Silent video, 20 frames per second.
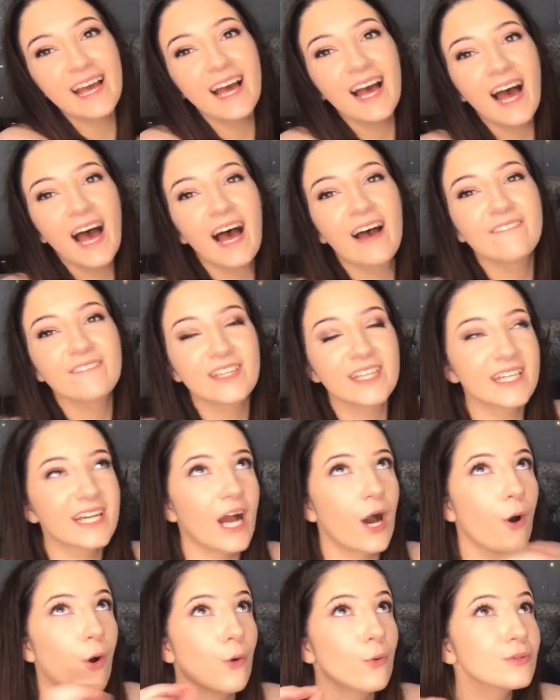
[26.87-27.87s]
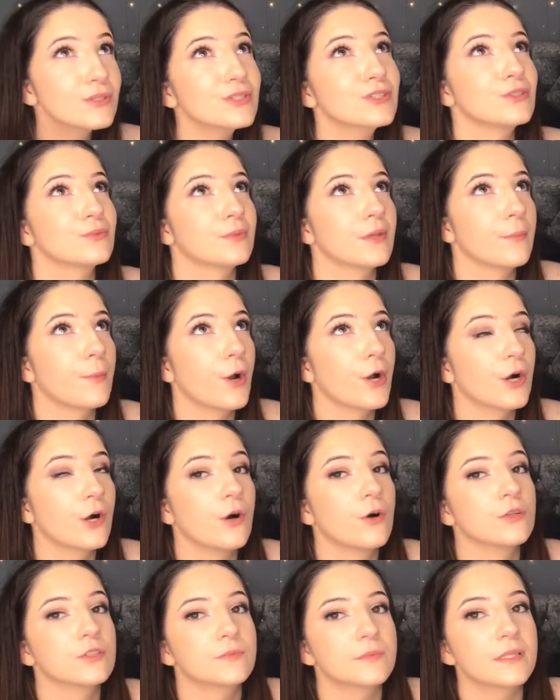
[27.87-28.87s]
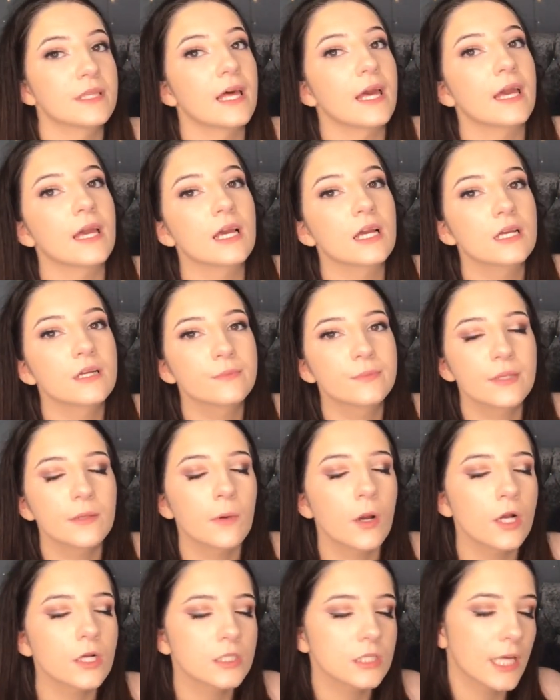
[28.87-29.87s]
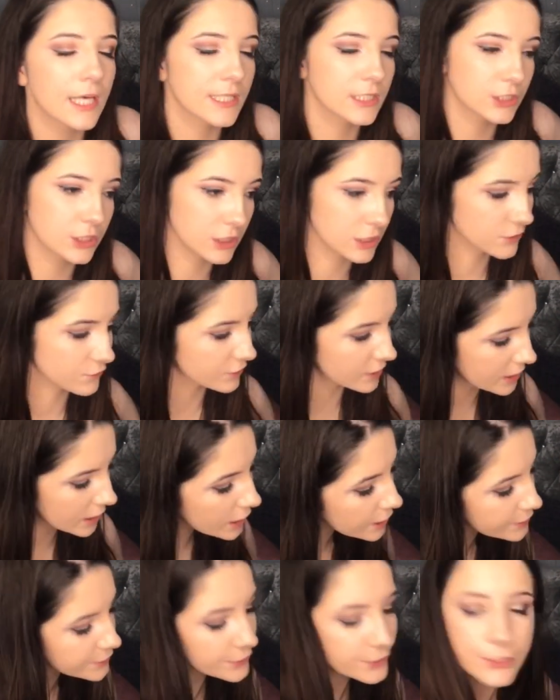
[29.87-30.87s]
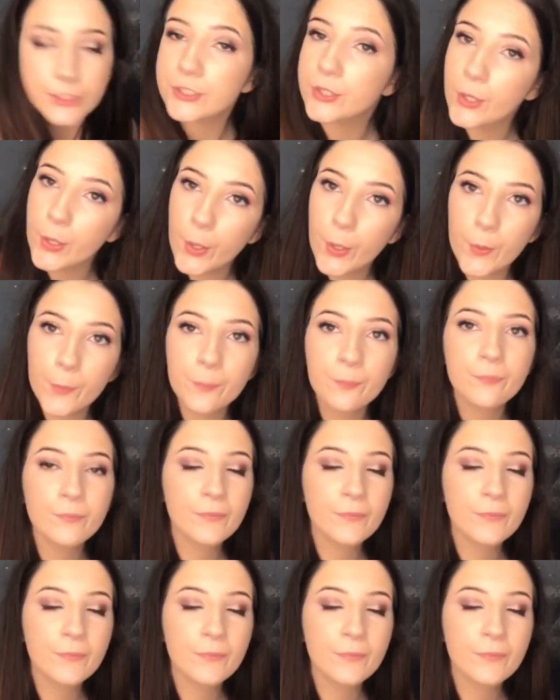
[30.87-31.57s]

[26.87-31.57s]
I feel like I always do Primark hauls, but like Primark is just really good, so